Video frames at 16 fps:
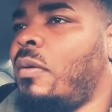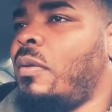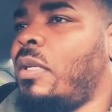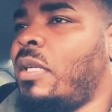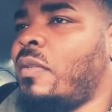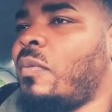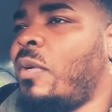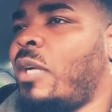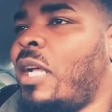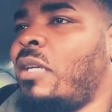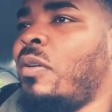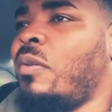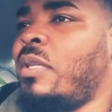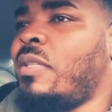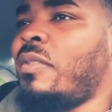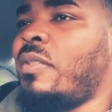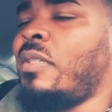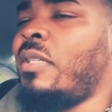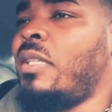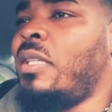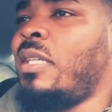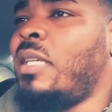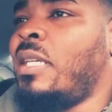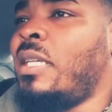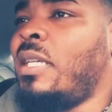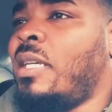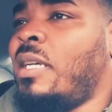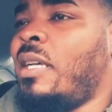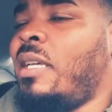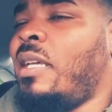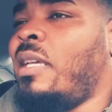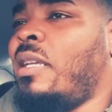That's what I noticed.
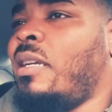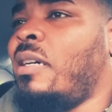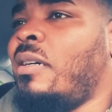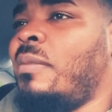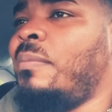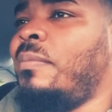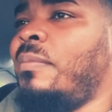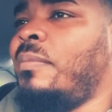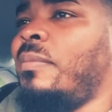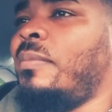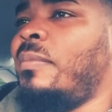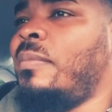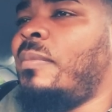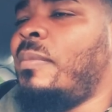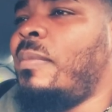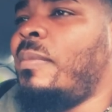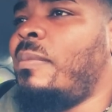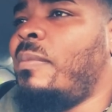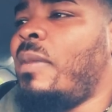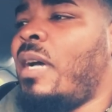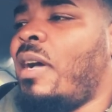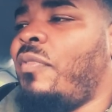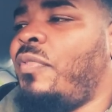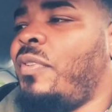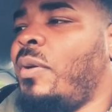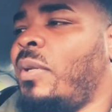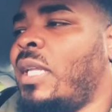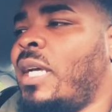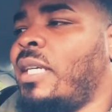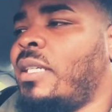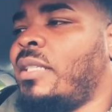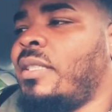And I feel
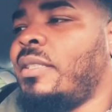like